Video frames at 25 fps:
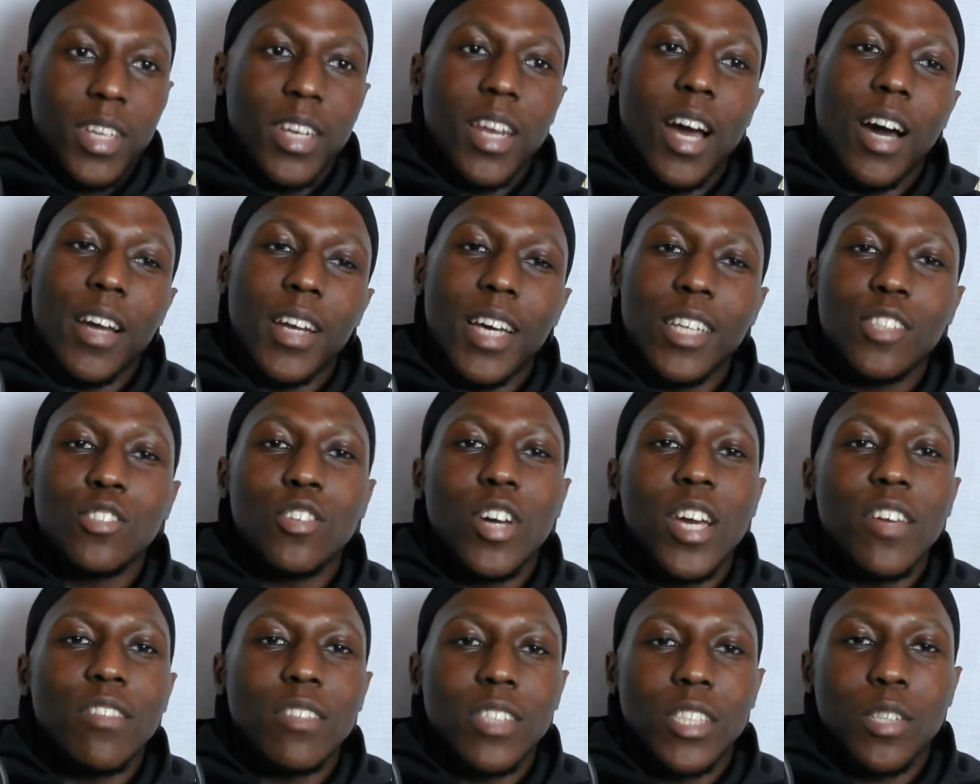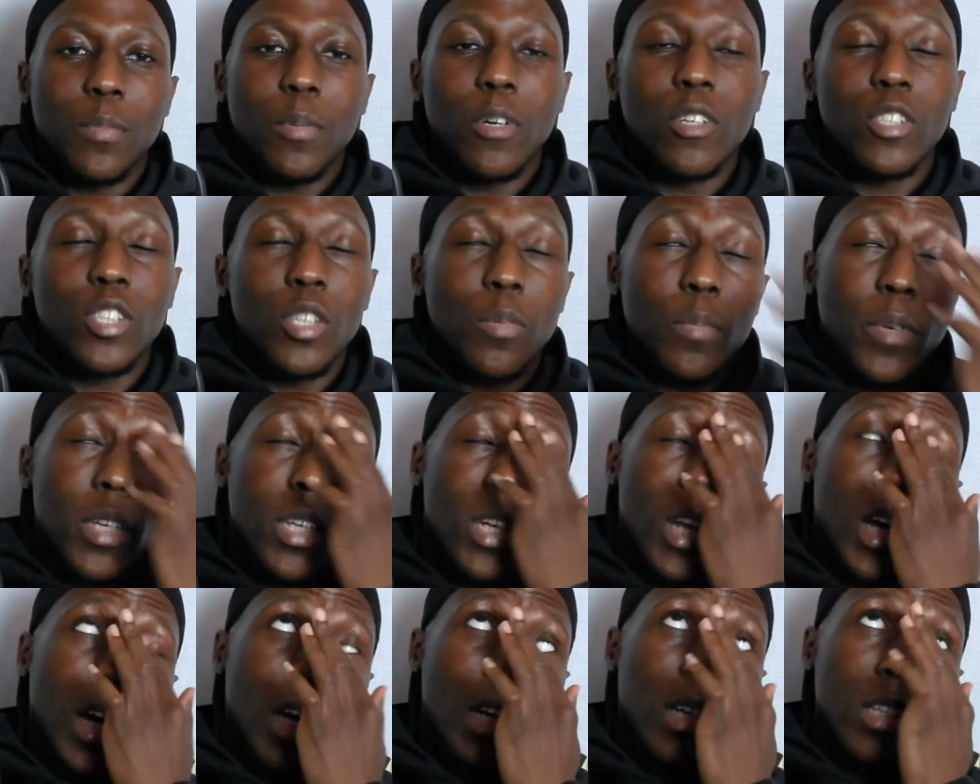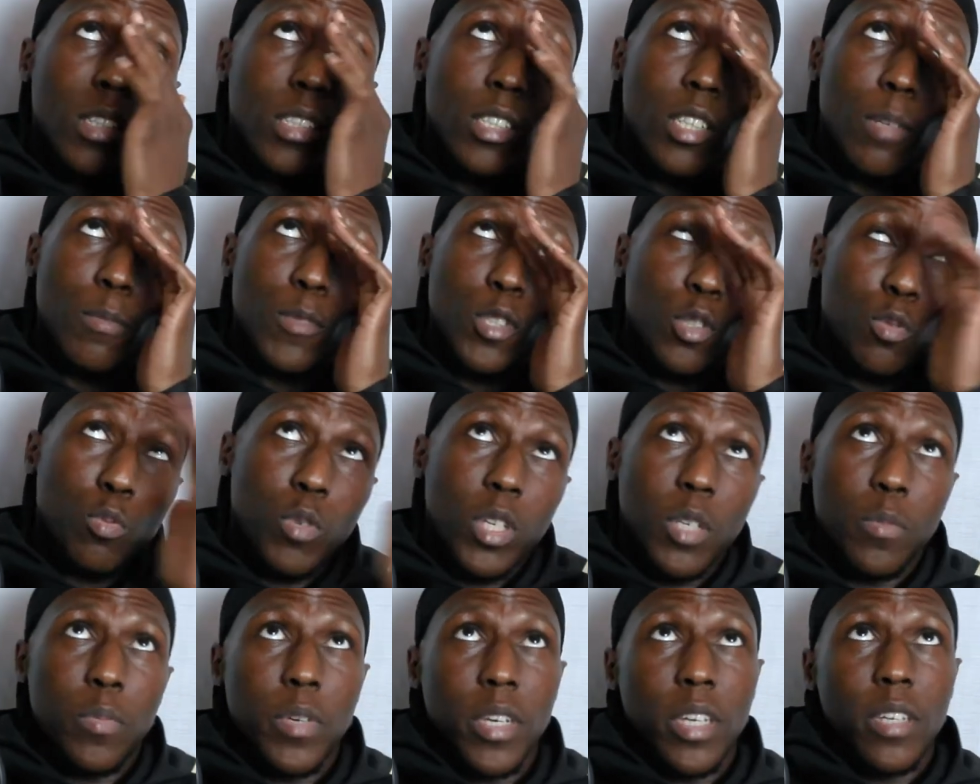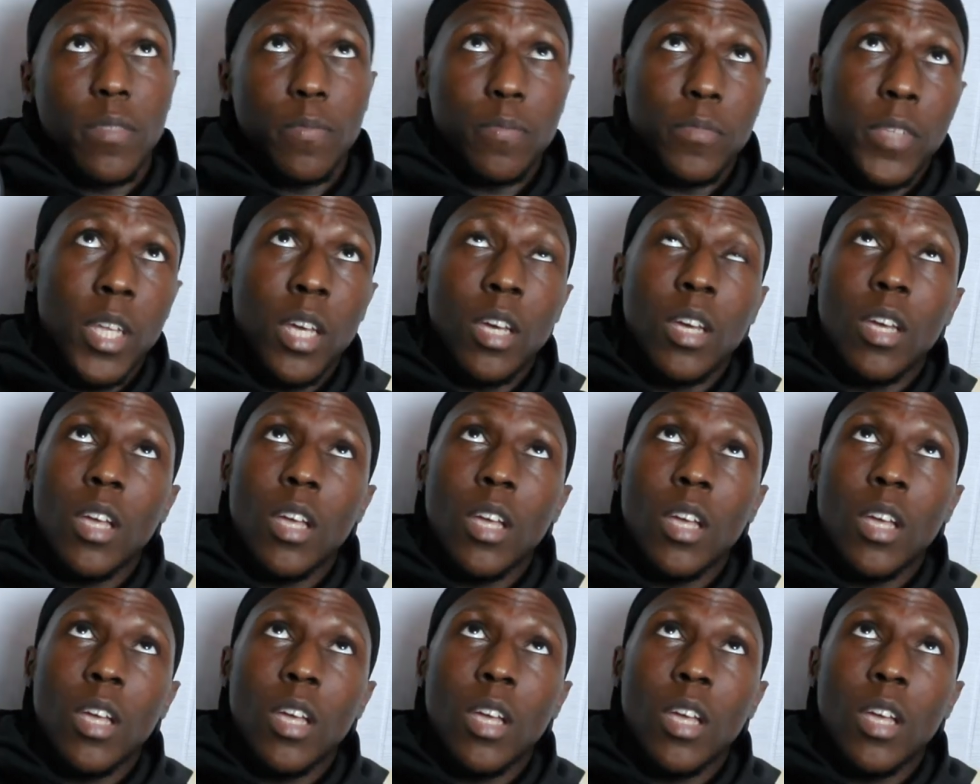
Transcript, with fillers: Now that's not even supposed to be like some sweeping